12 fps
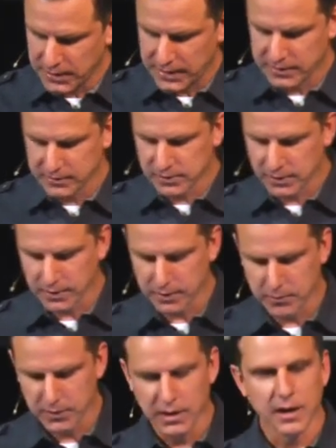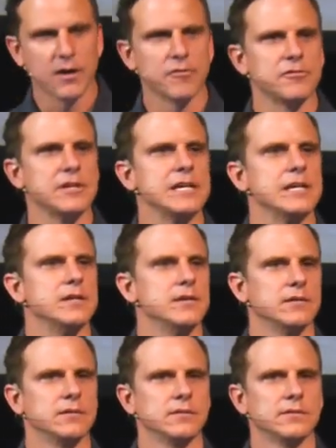in time of need.
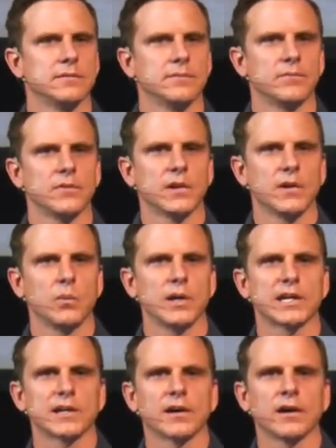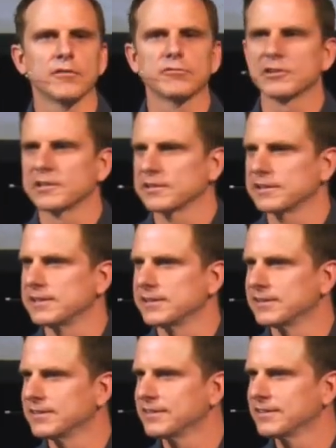We can confidently
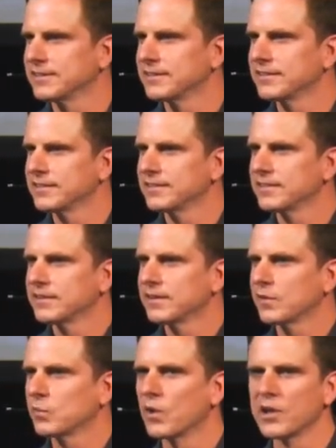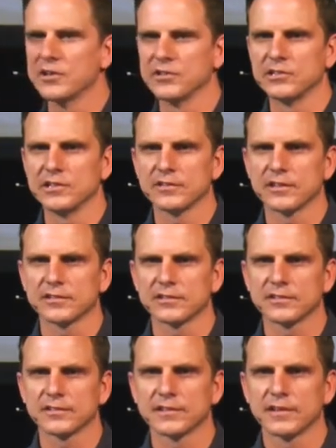run to Jesus.
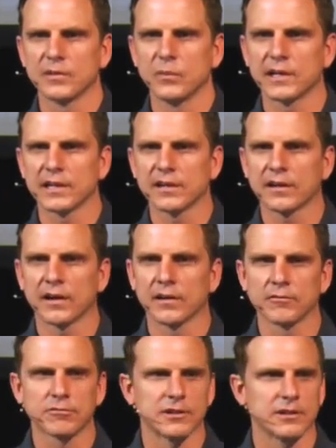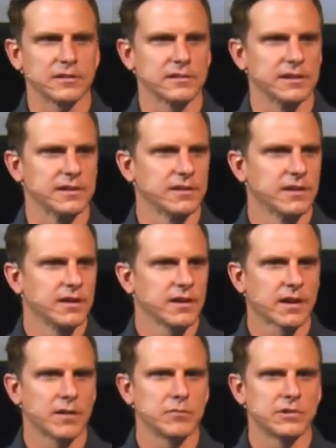We can confidently
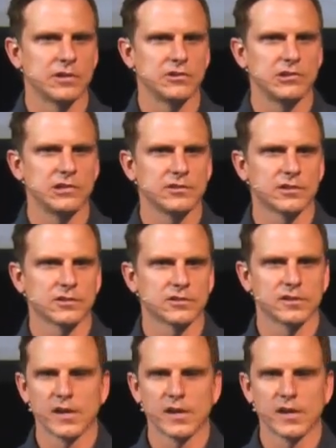come to Jesus